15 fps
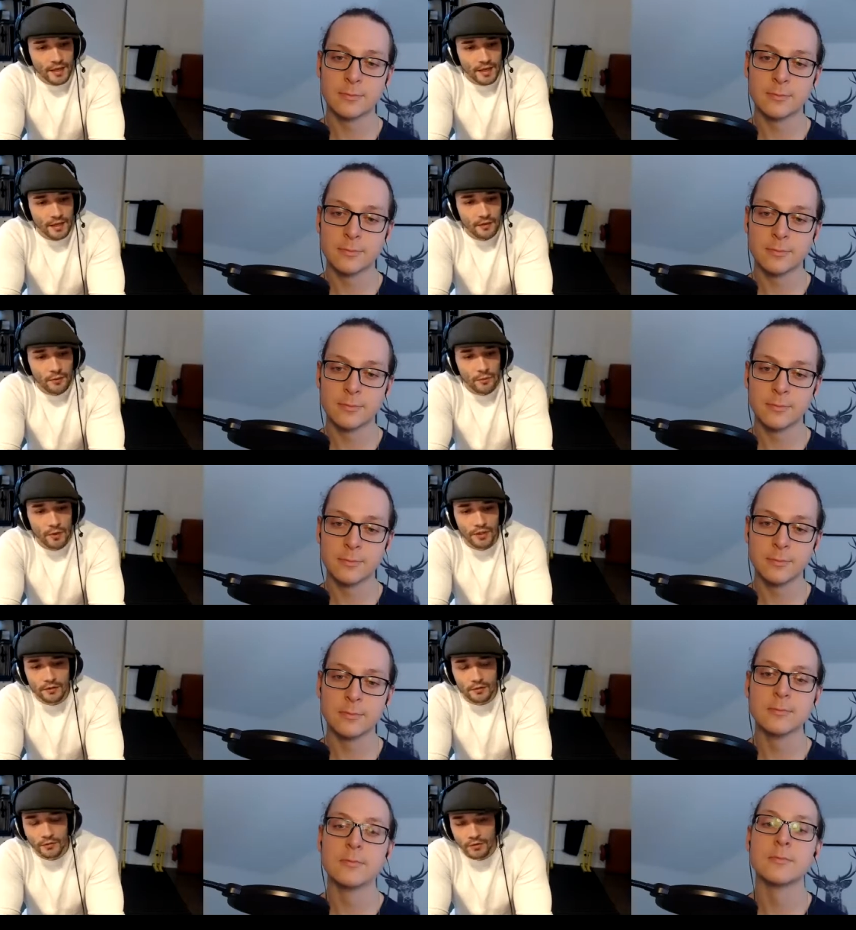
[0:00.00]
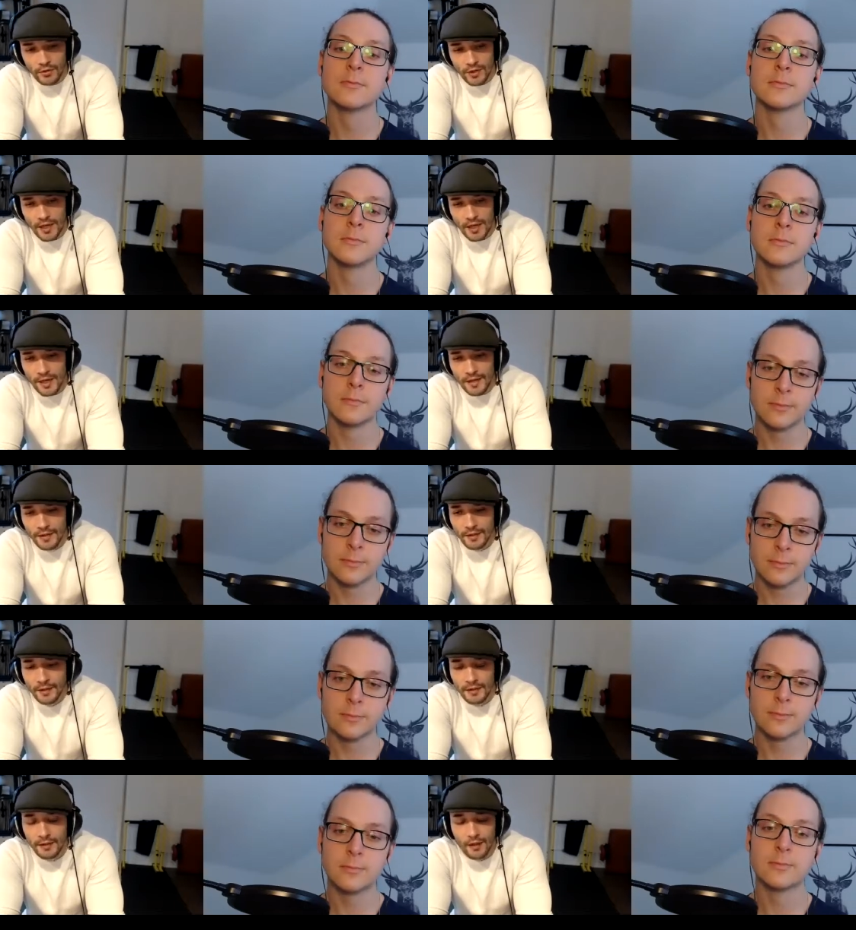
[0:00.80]
Speaker 1: out? What did you try?
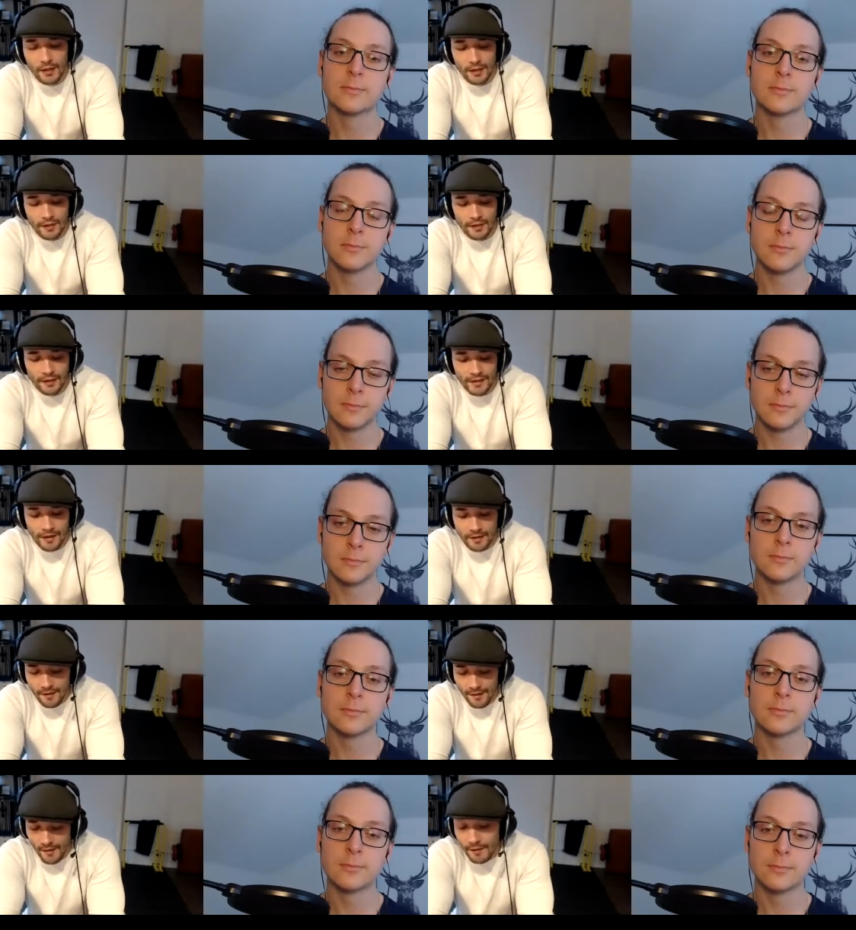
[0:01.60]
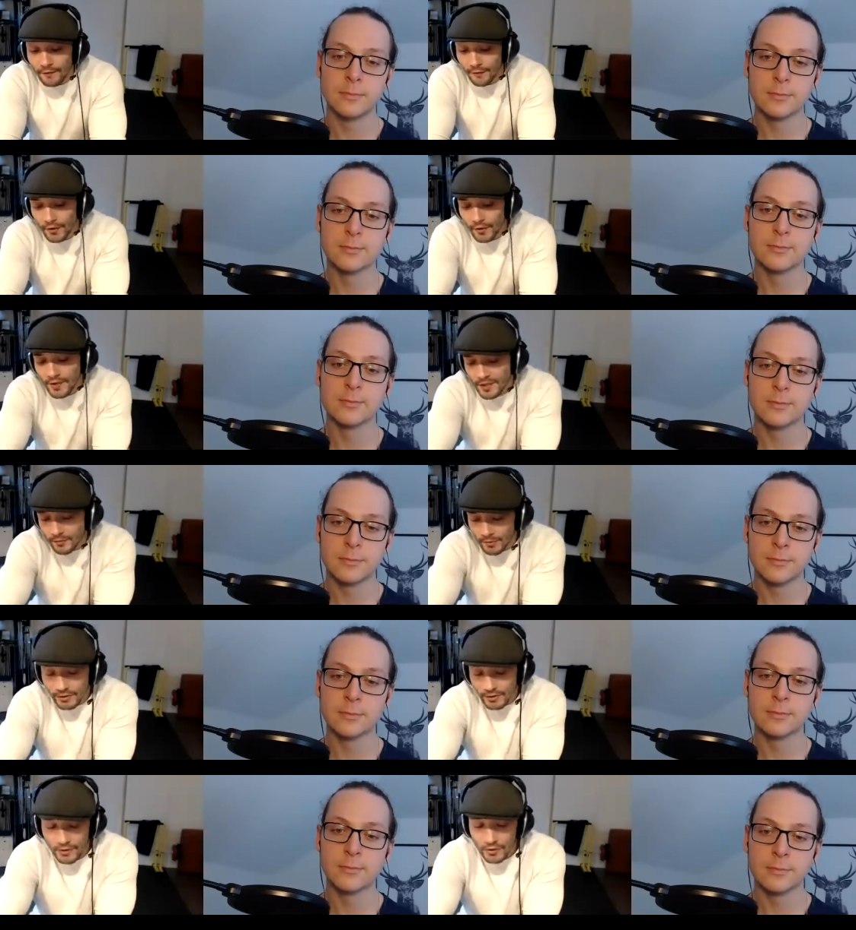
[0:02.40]
Because uh, I've heard
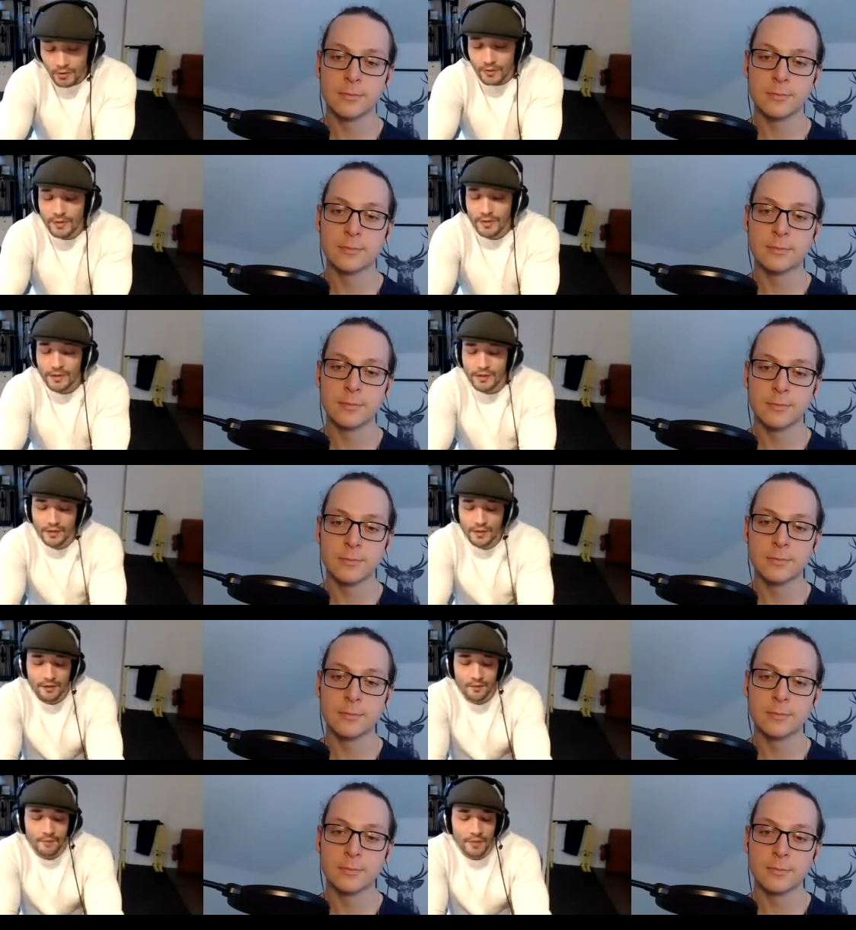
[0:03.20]
similar stories um,